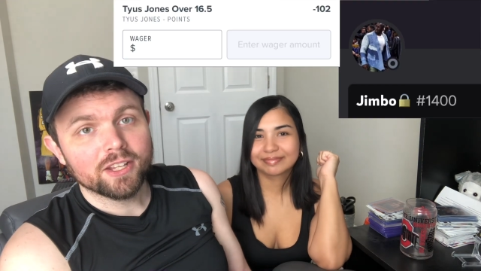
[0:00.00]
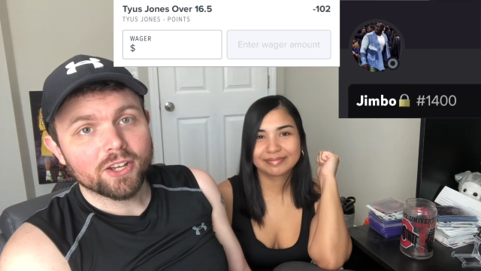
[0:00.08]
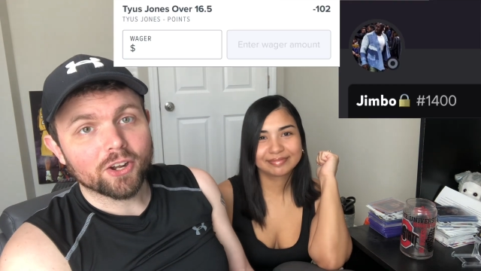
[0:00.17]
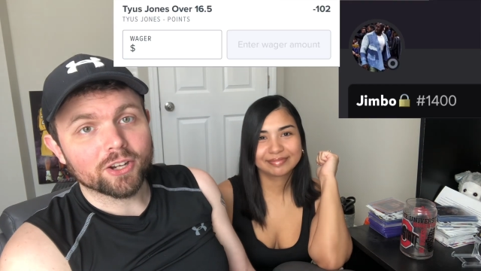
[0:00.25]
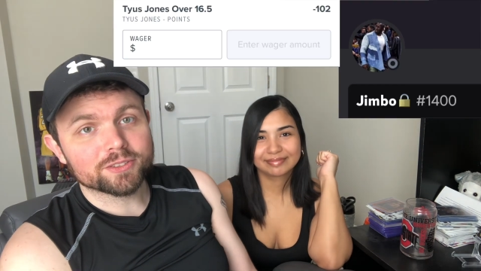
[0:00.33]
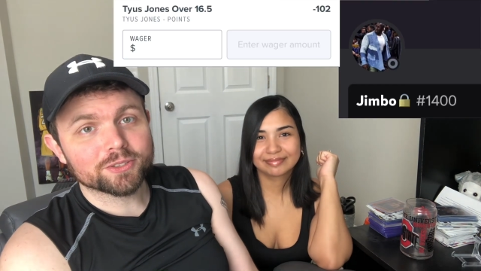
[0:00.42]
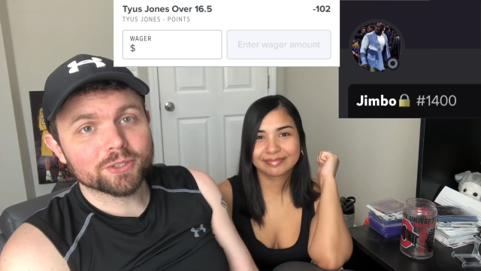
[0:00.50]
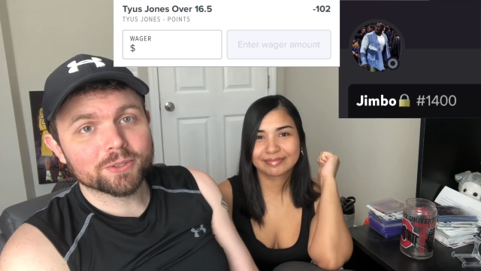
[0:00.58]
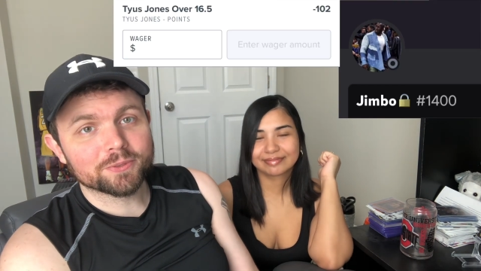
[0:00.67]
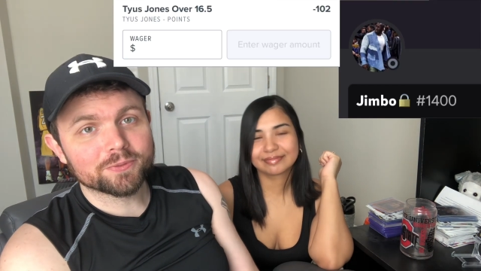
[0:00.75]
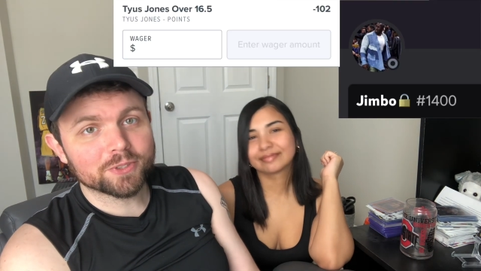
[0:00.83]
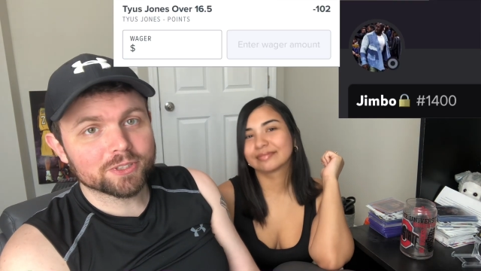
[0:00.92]
Speaker 1: All right. So the
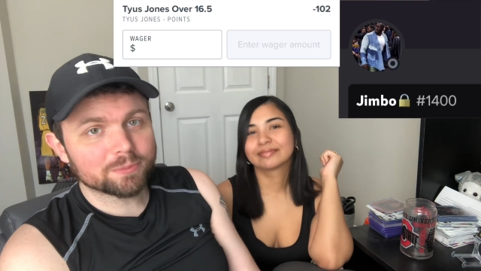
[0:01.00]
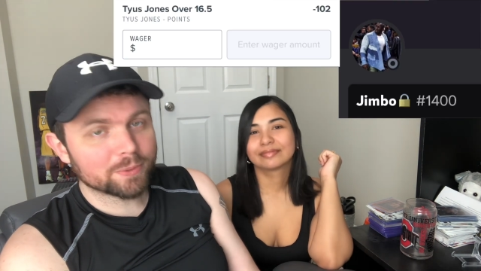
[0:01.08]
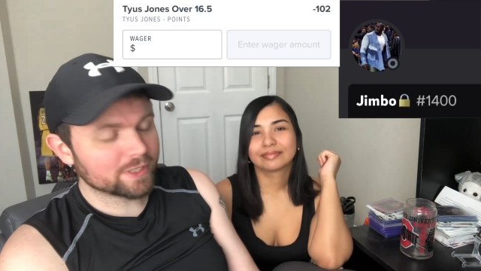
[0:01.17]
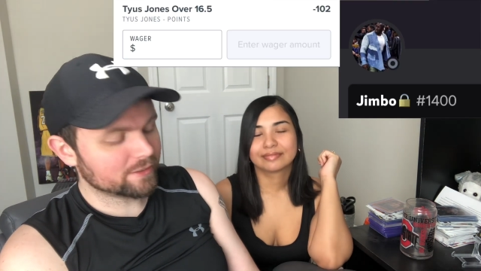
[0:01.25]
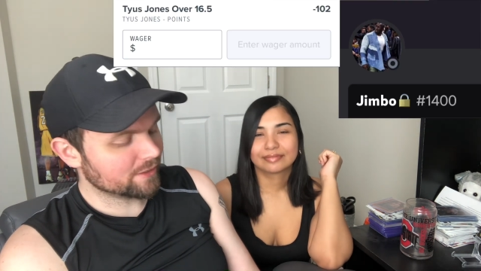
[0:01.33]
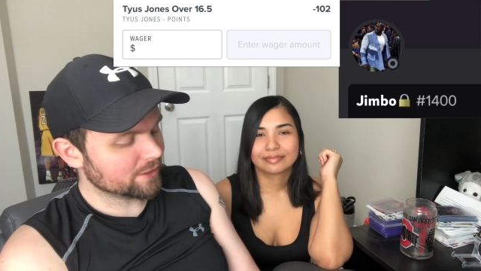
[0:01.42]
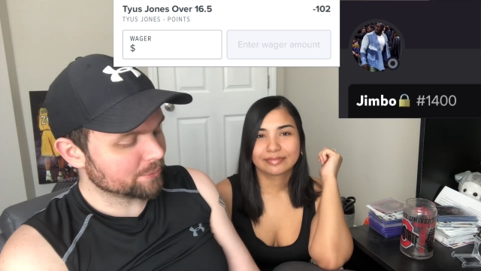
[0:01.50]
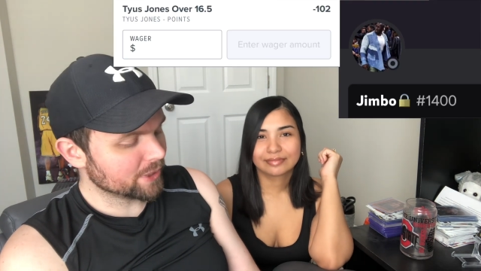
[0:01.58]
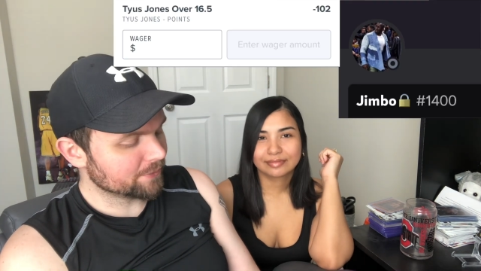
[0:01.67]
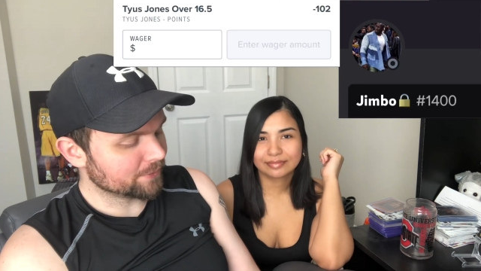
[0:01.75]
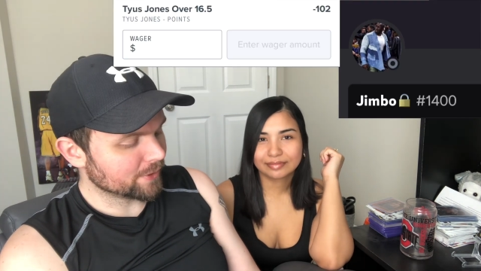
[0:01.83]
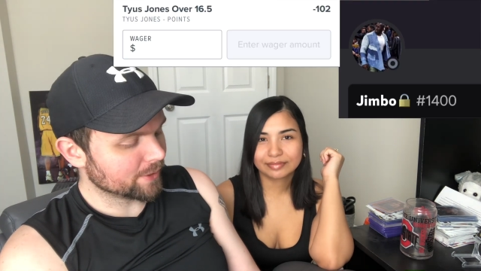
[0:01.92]
first pick's gonna be
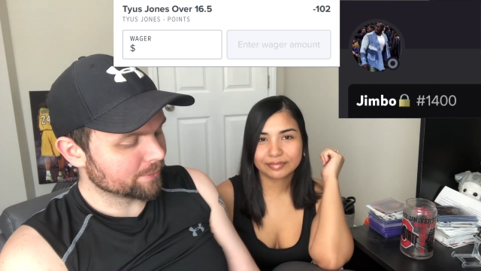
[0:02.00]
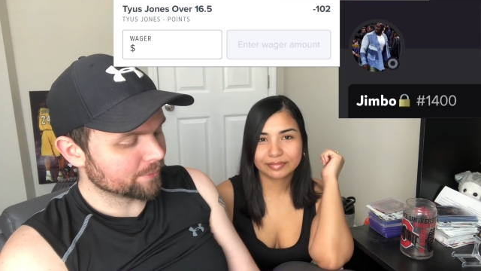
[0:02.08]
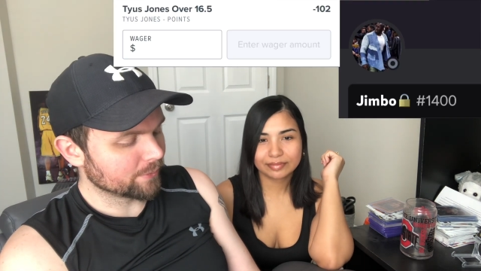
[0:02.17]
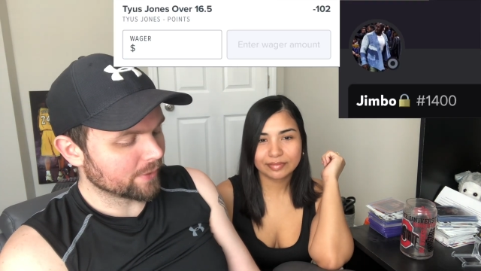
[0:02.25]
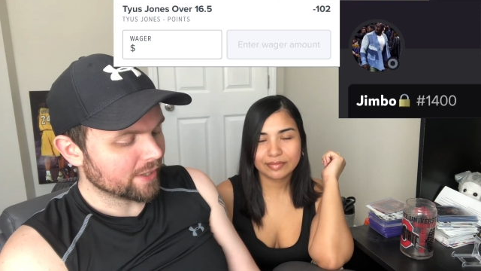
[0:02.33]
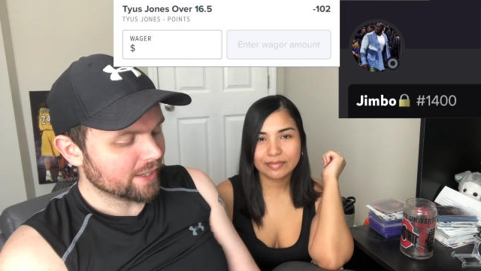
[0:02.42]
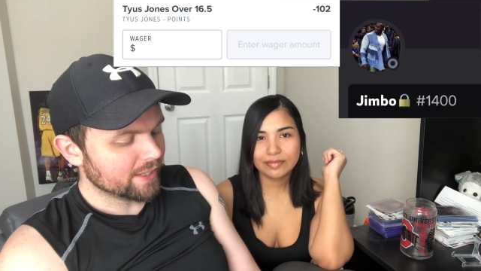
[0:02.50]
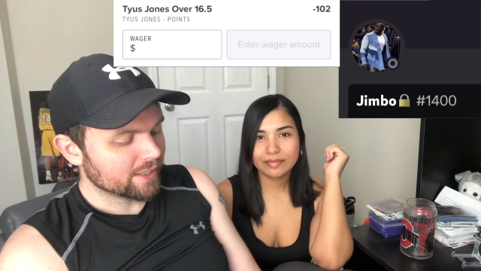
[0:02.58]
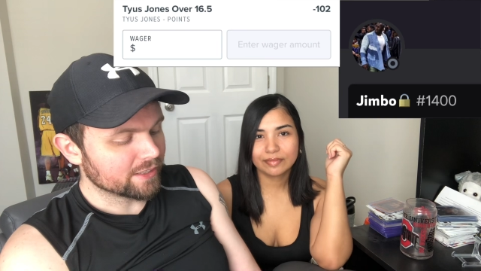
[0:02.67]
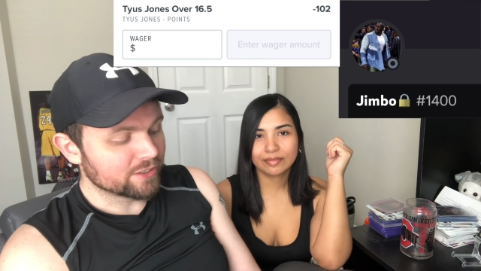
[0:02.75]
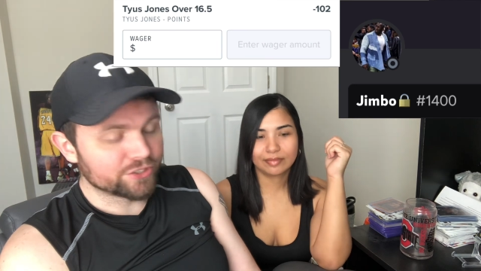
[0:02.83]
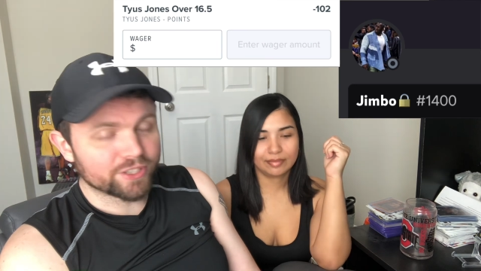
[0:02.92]
from
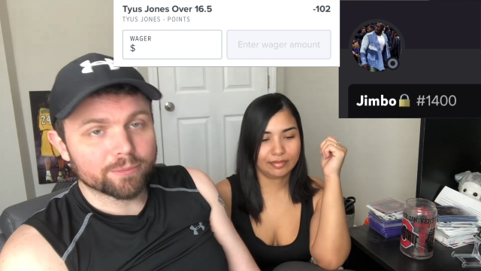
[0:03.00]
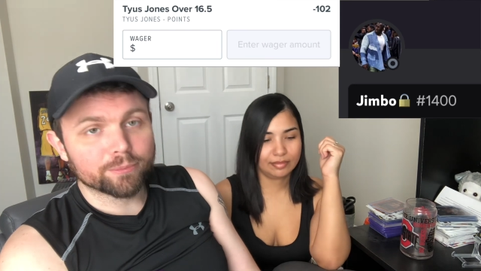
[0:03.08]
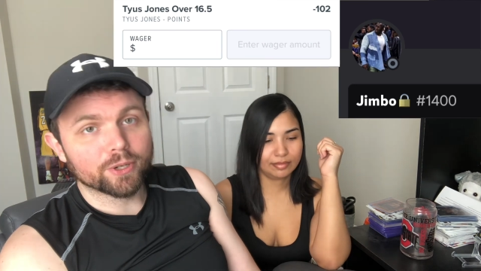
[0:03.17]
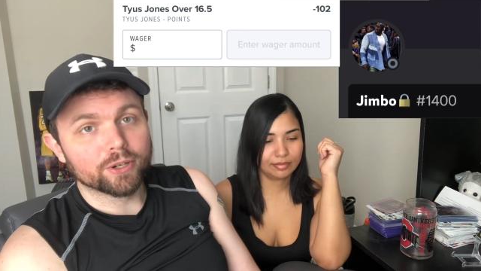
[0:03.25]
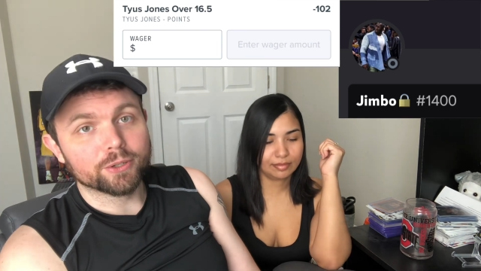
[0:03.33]
Jimbo.